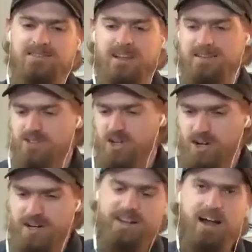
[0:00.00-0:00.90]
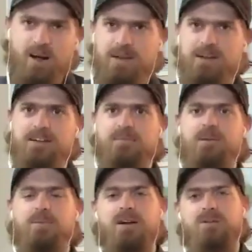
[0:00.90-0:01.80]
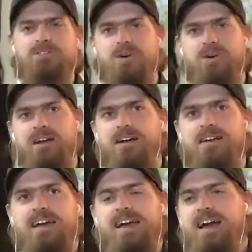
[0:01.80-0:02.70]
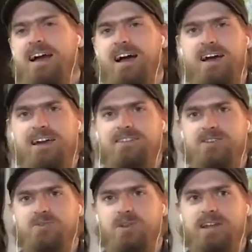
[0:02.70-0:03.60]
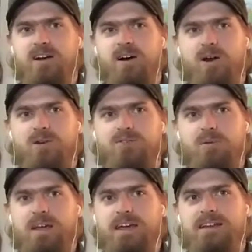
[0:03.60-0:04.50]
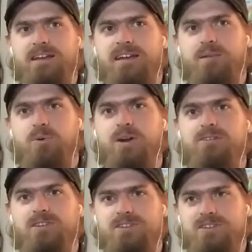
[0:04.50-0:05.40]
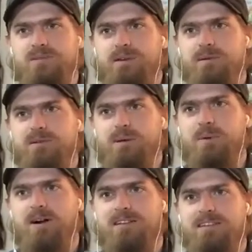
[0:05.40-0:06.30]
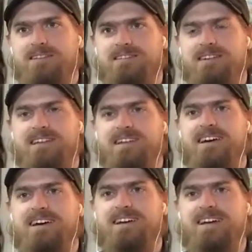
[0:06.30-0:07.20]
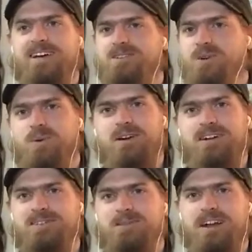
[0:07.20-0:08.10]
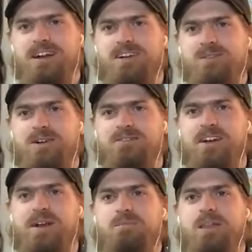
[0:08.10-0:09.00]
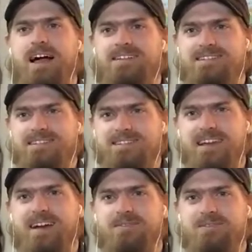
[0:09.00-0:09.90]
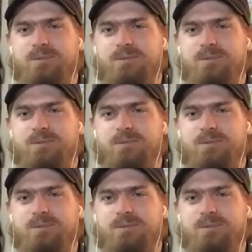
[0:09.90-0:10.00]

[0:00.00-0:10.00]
journey to come here and be part of what's going on. It's really an honor for me and a privilege to be able to be part of this. And so we're very blessed to have to